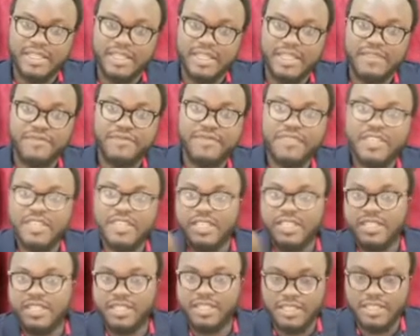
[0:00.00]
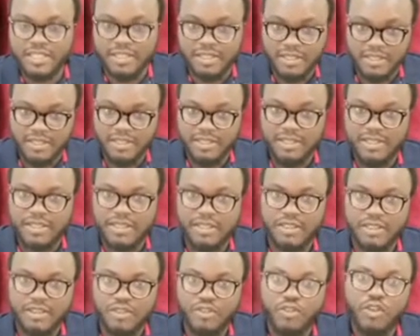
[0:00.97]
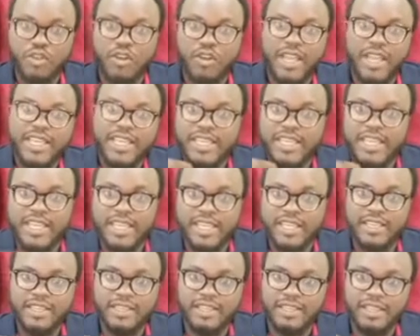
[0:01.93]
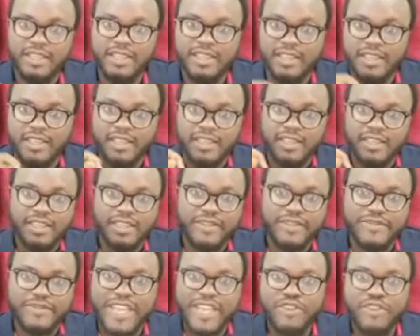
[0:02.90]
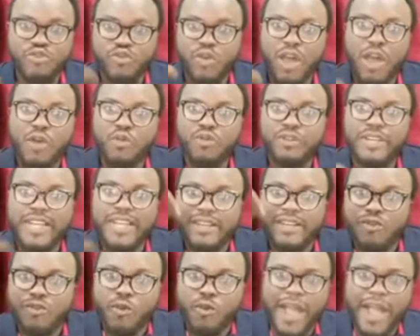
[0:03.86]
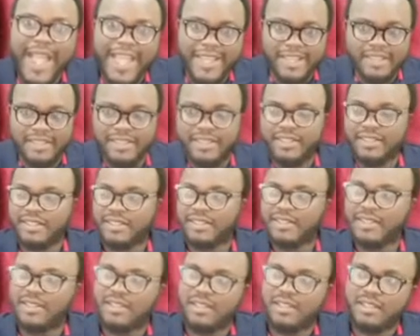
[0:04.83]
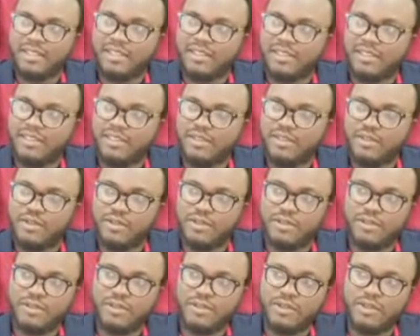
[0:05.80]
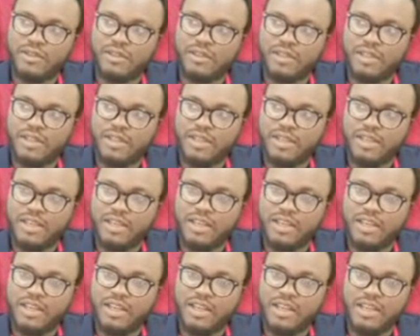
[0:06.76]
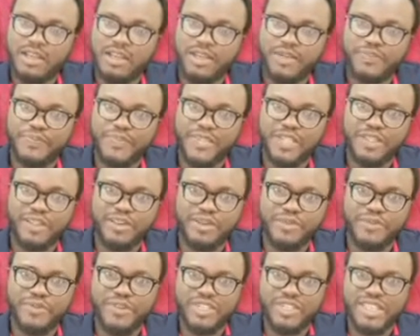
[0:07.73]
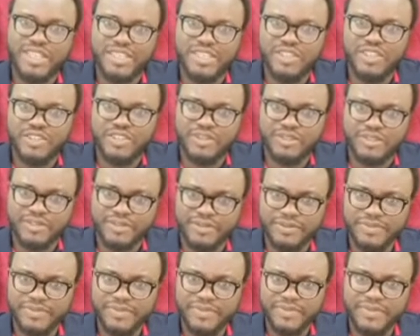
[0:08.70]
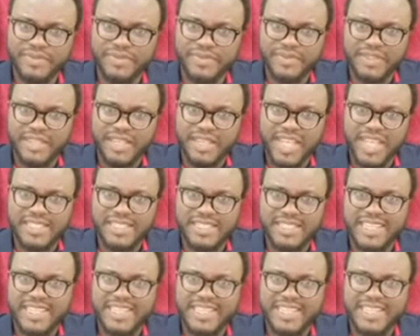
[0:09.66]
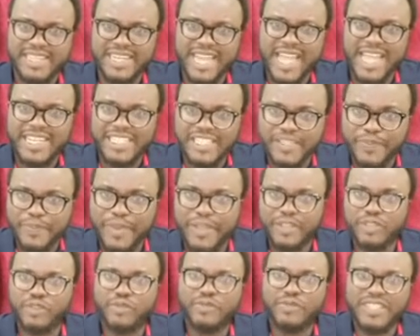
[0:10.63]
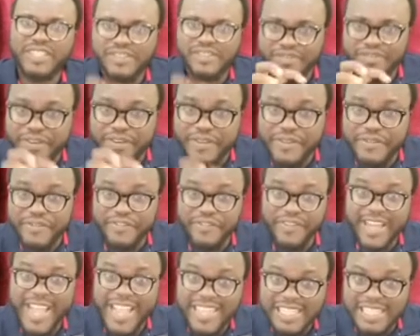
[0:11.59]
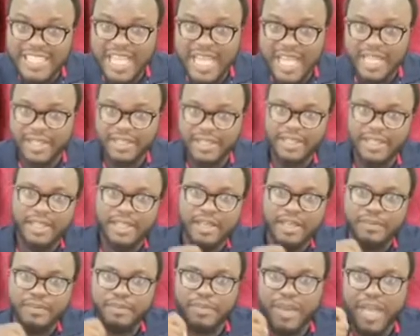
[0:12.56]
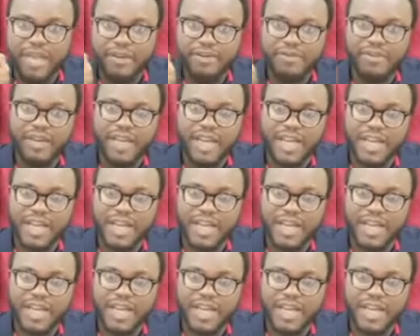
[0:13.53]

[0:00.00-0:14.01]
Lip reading: imi no heki ni viedwa unegwa, you know. A lot of religion has taken aspect of this very vital part of